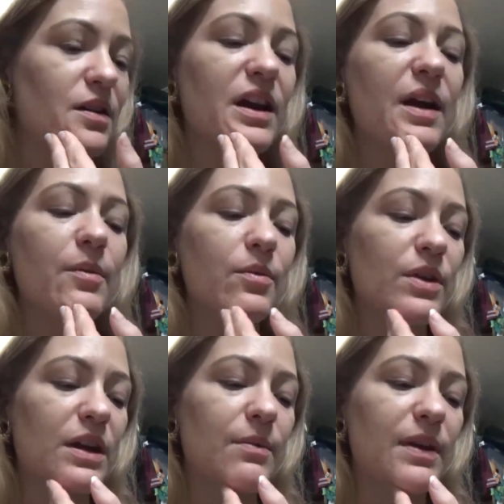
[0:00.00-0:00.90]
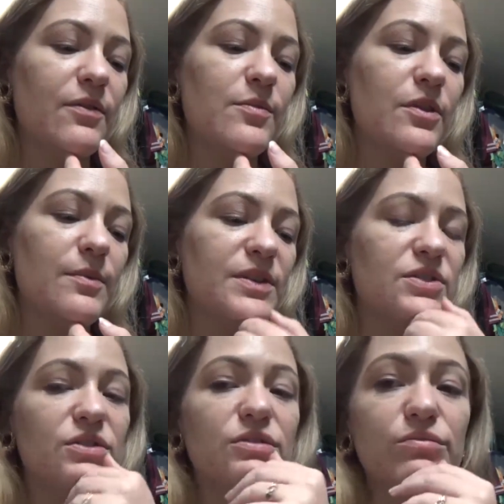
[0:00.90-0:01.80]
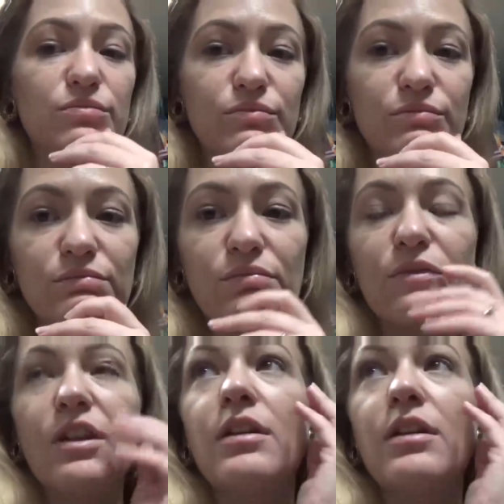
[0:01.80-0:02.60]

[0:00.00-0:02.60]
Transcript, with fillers: Okay, well we'll get it back from grandma soon. I left in